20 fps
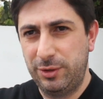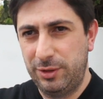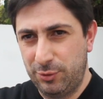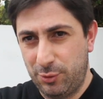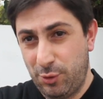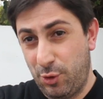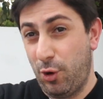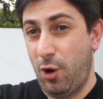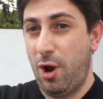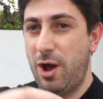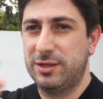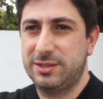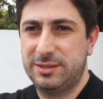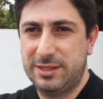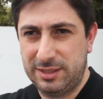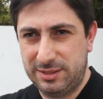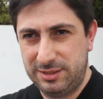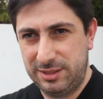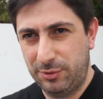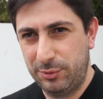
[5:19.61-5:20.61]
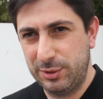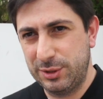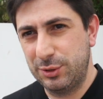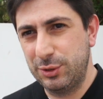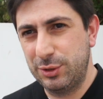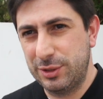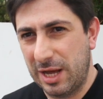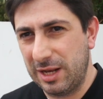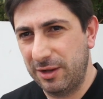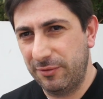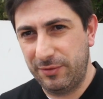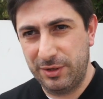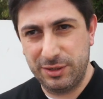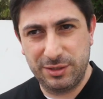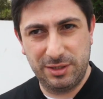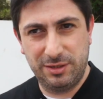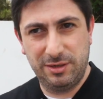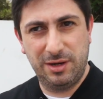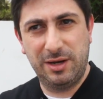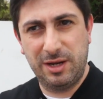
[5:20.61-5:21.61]
you cross that series to
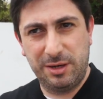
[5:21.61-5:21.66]
television,